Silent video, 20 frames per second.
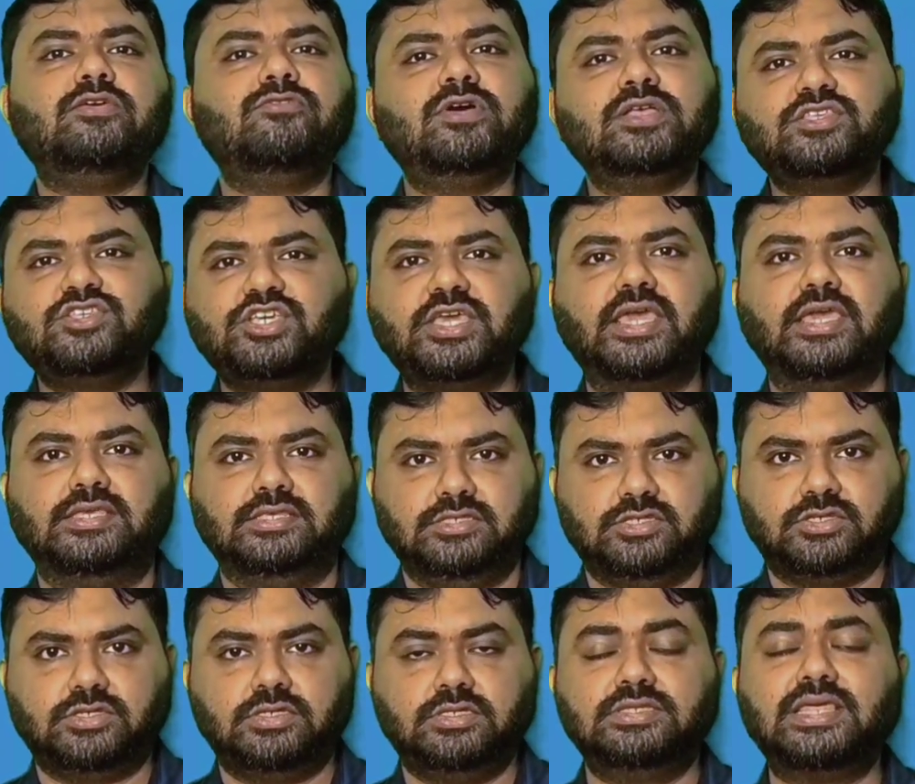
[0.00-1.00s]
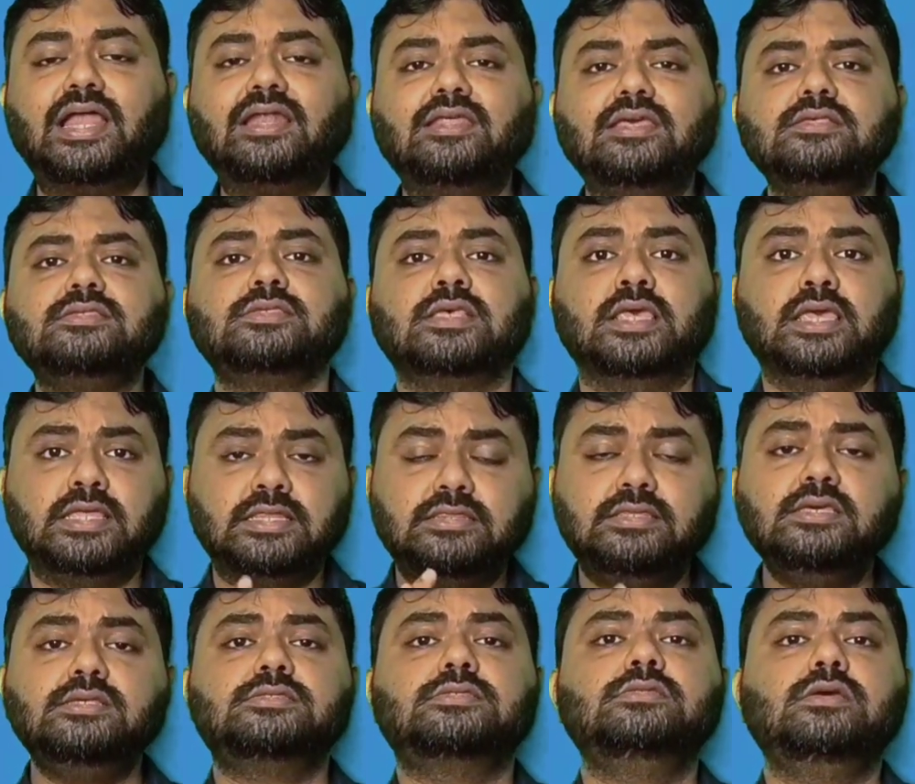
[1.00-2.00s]
It will never change. That
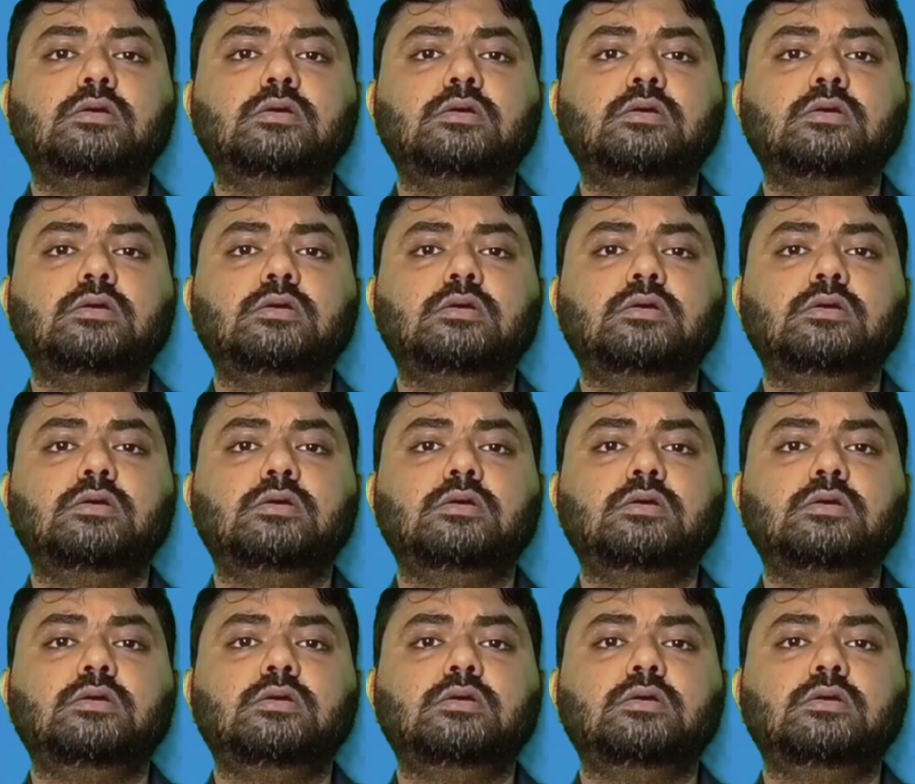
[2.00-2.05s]
is,